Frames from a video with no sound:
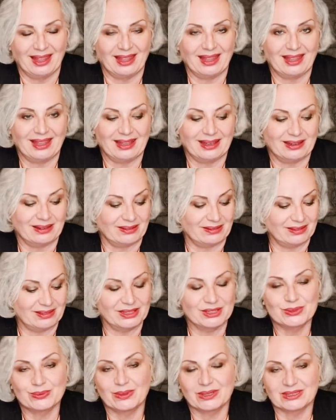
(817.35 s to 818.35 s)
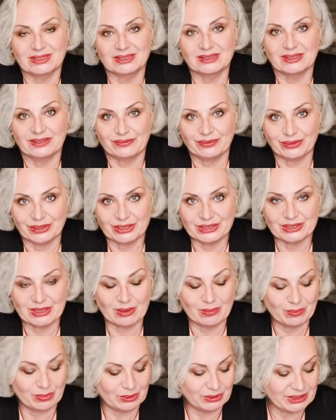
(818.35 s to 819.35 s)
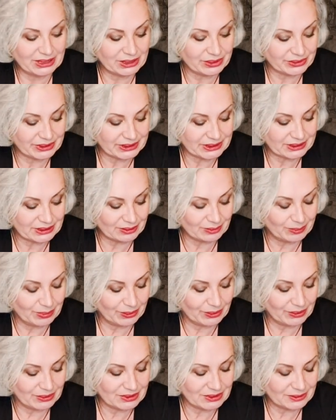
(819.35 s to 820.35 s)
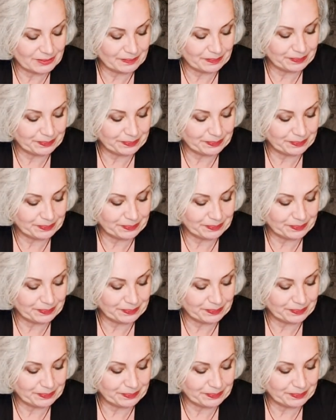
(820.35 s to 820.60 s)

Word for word: And um, this was, for example, the crystal balls.